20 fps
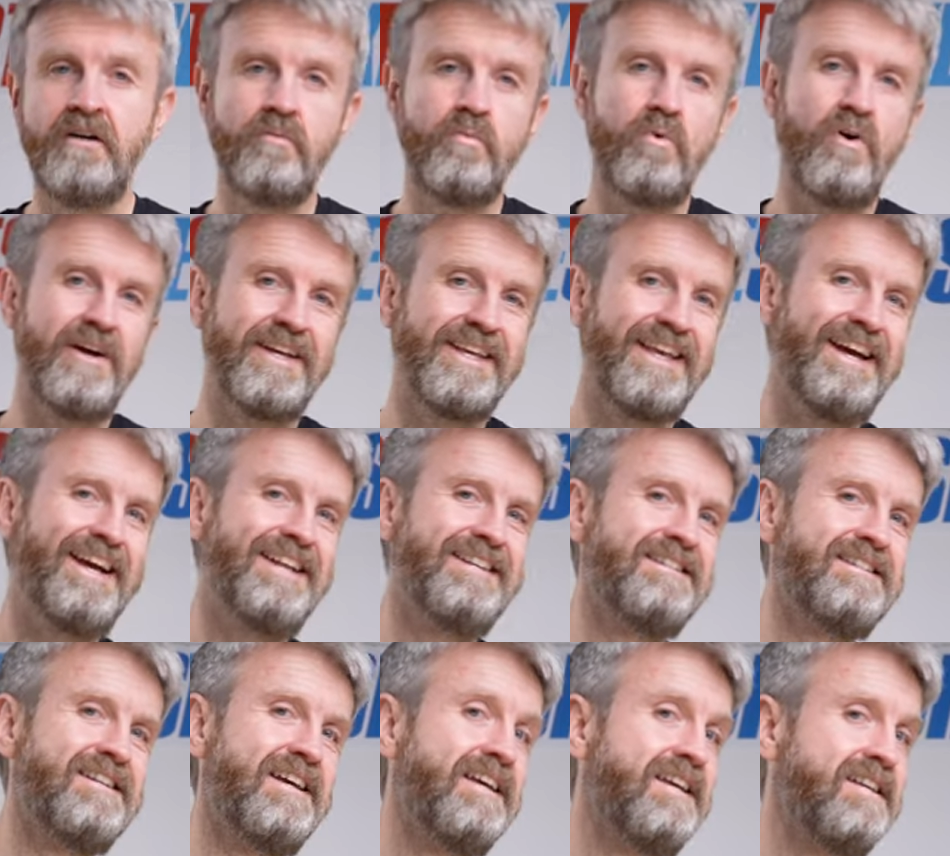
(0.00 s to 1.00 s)
What I can
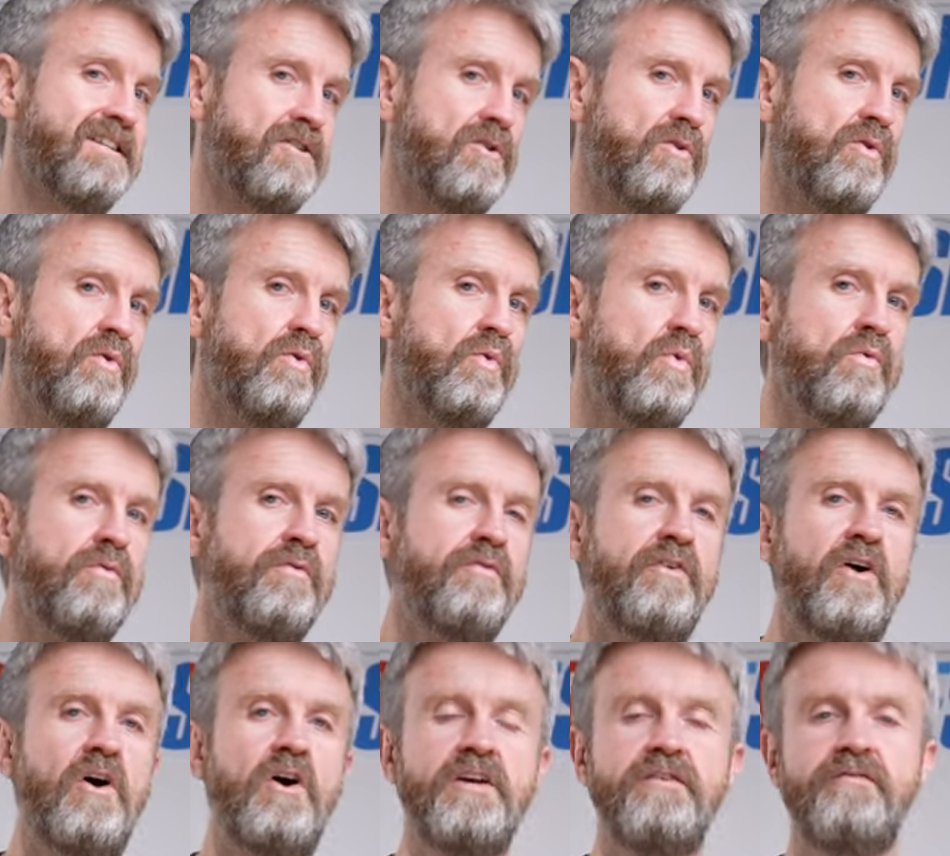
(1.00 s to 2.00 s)
say is that all
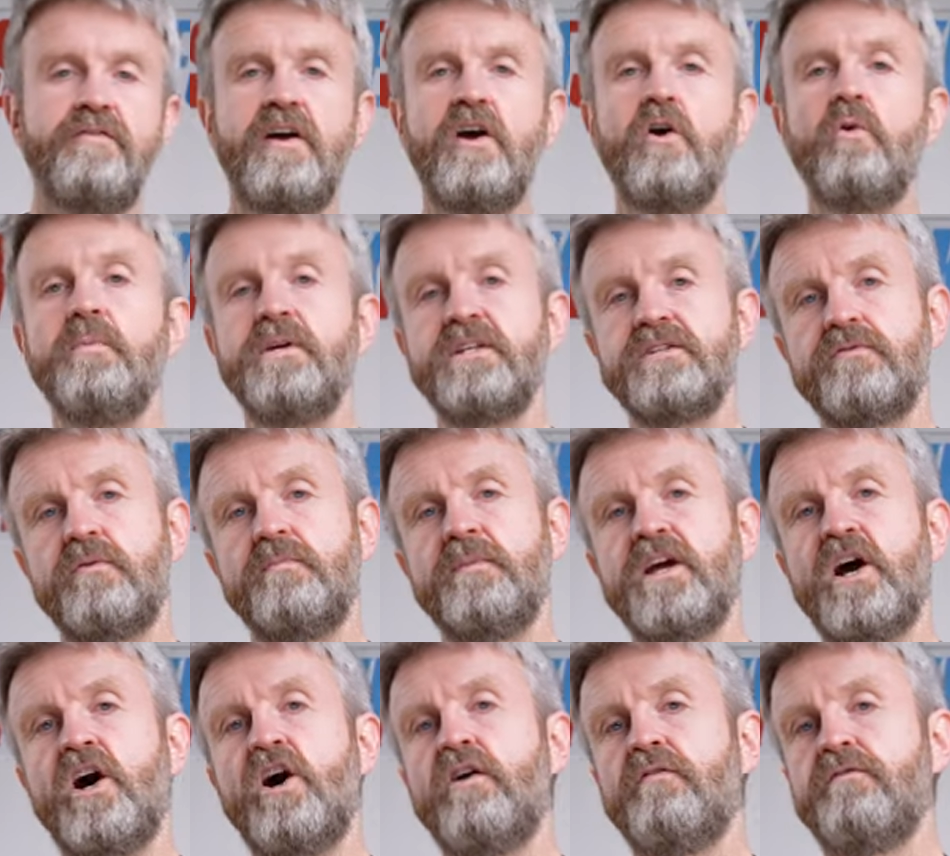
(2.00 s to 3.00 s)
five helmets from the
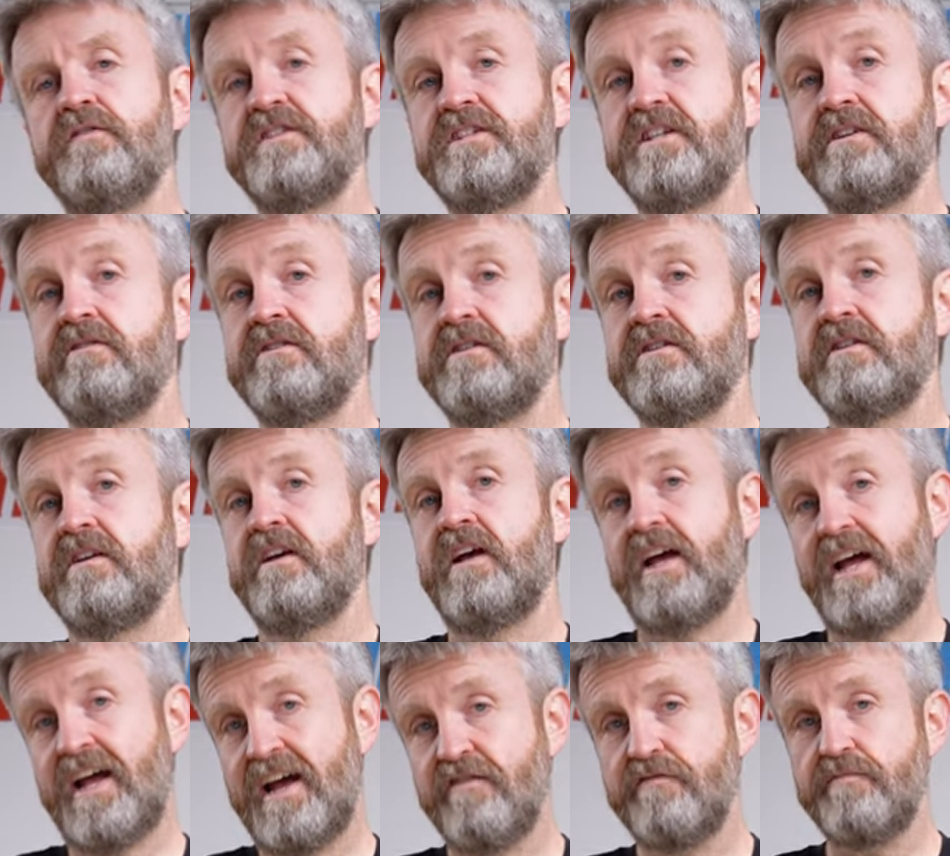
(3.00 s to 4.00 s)
RPHA series that
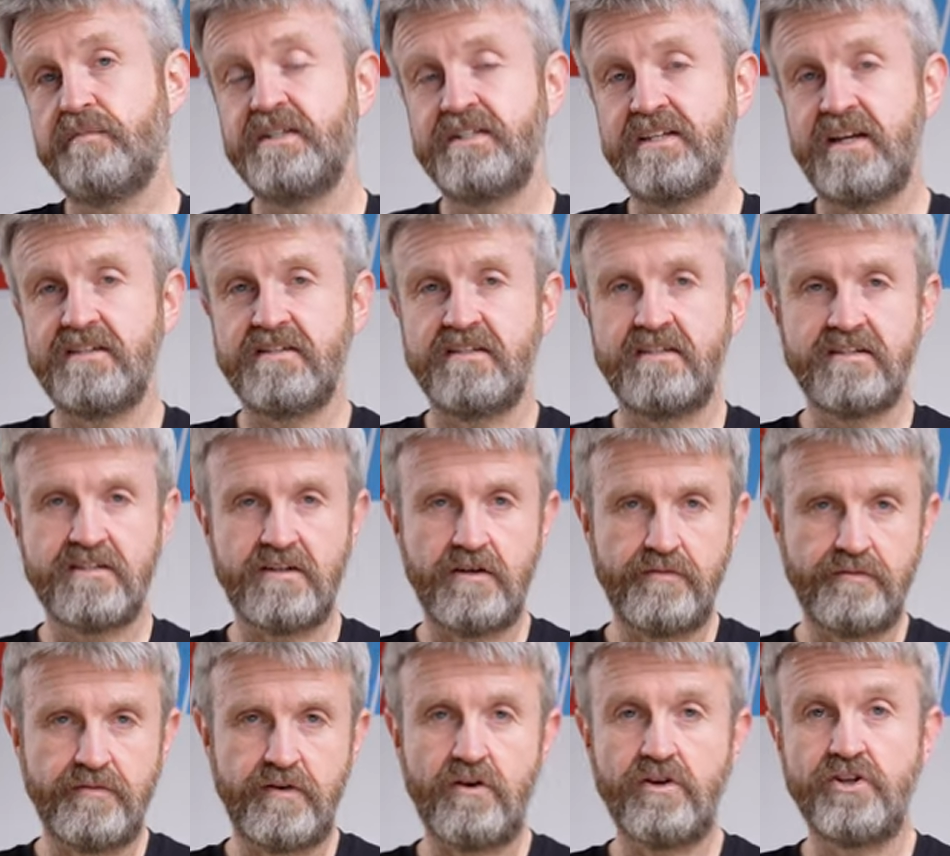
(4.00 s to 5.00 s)
have been tested so
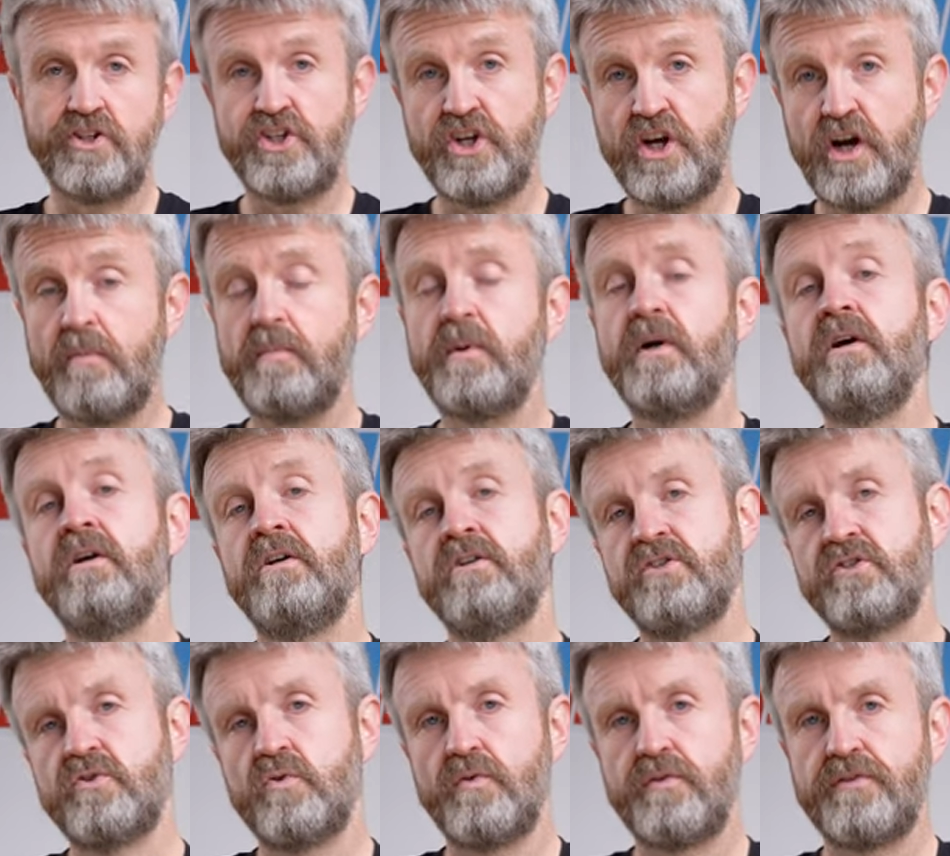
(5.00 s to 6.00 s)
far in SHARP
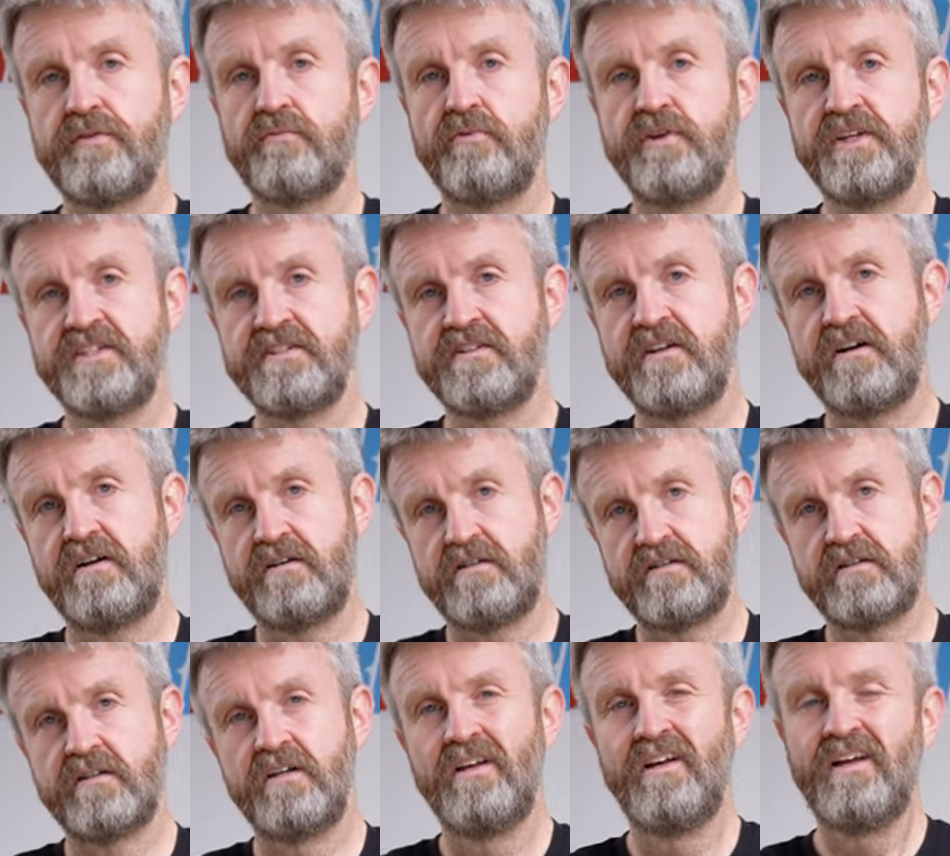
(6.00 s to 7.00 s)
score 3
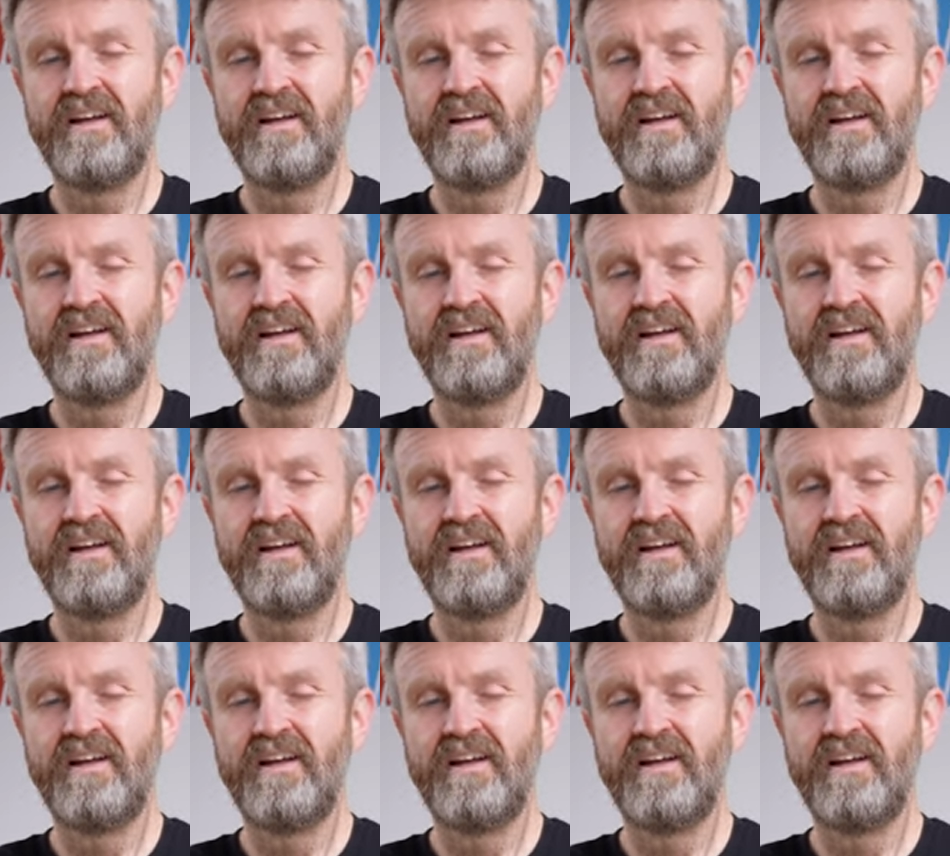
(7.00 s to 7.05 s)
stars.